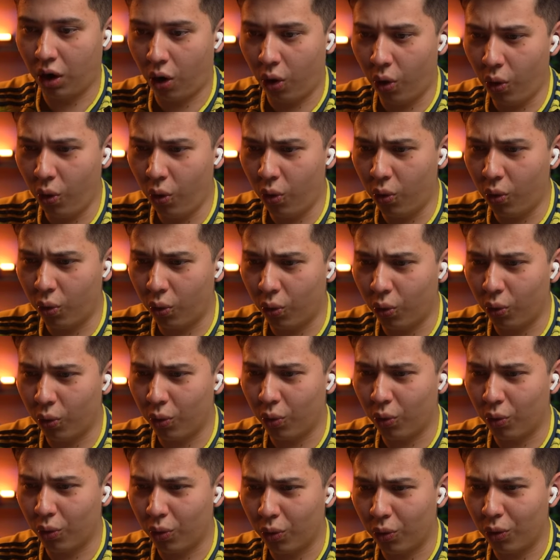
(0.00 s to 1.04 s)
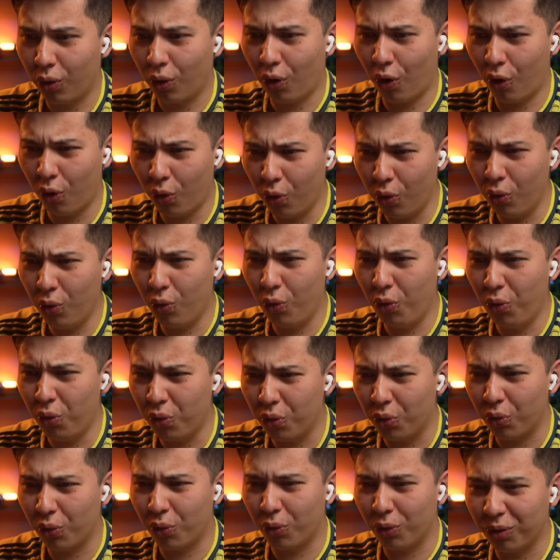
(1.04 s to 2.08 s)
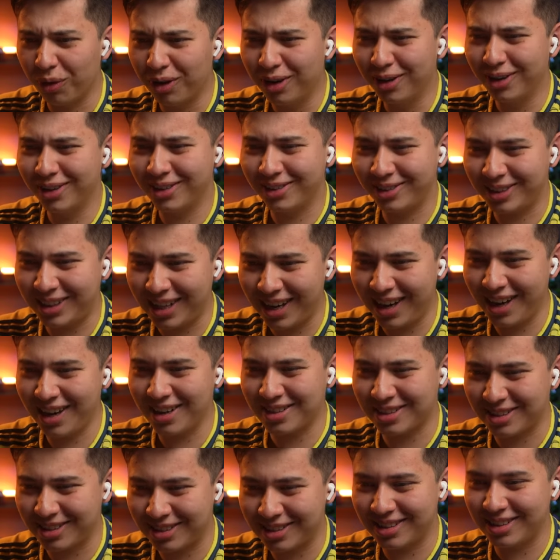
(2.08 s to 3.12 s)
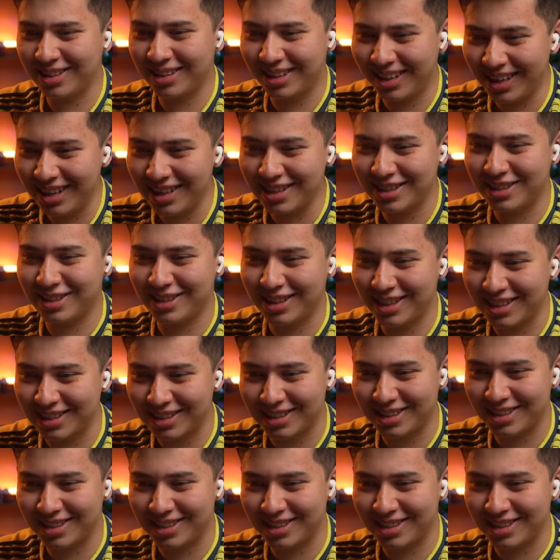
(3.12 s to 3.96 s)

Oh, oh, yes, this is